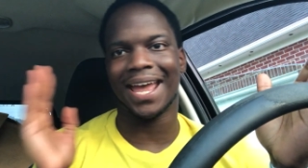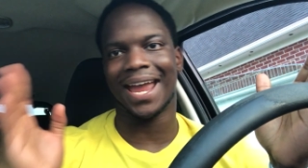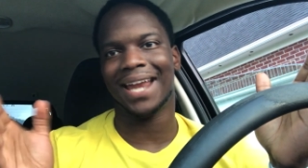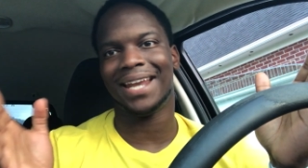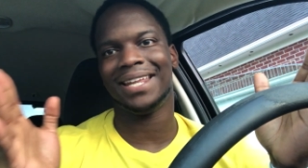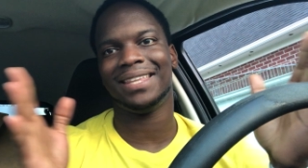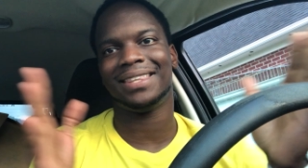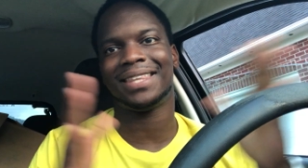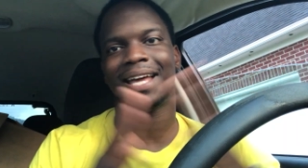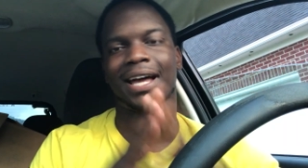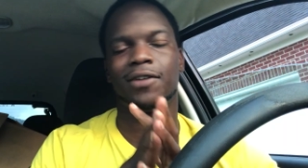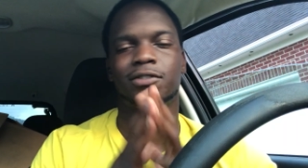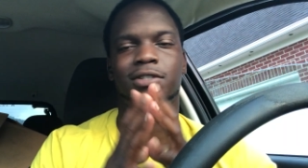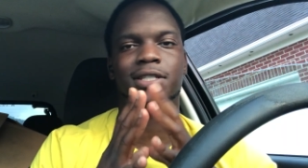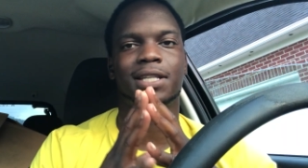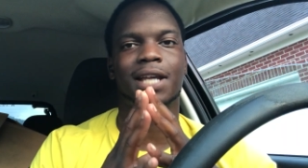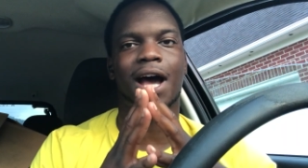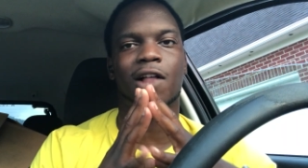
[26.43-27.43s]

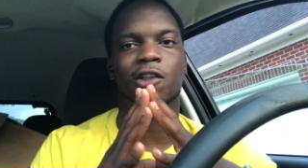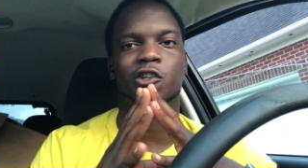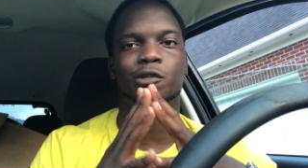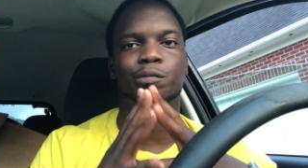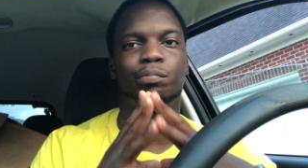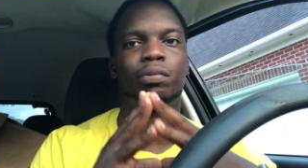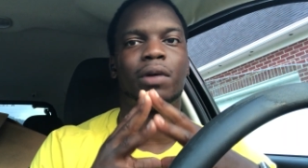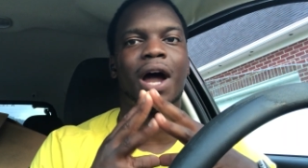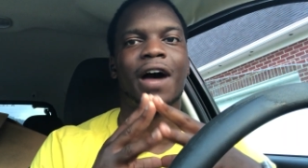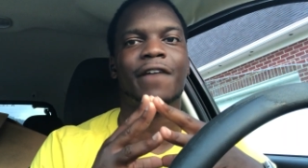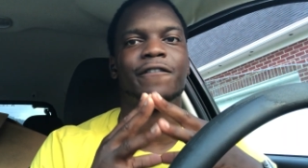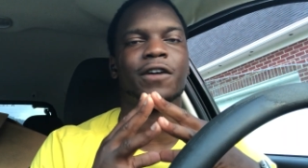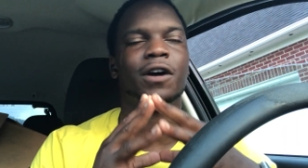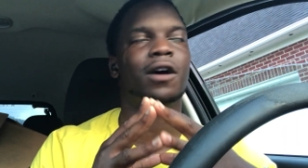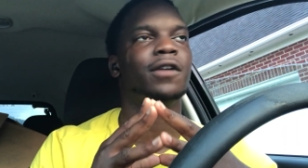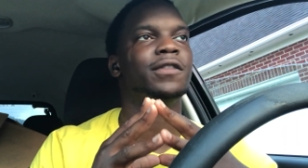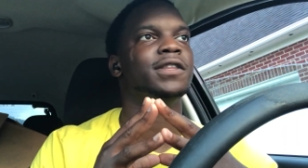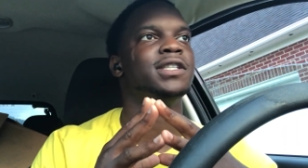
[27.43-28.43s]
$80,000
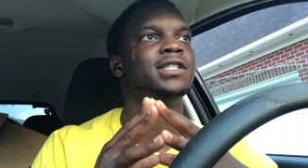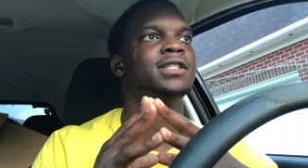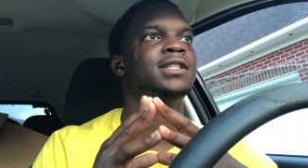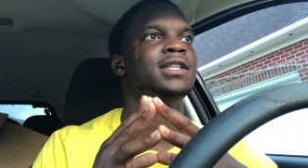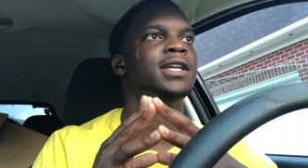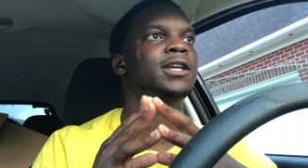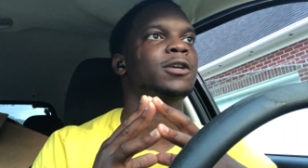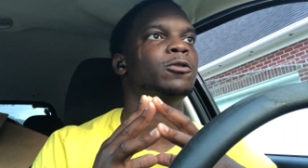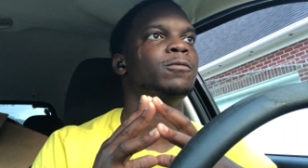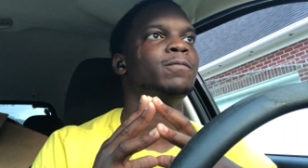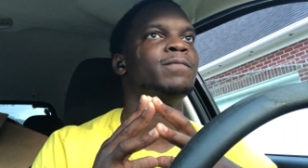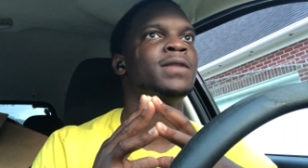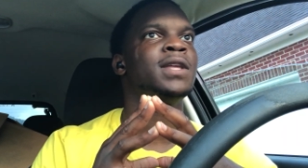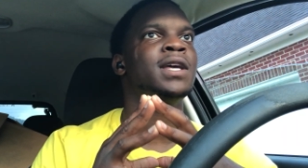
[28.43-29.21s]
profit on this deal.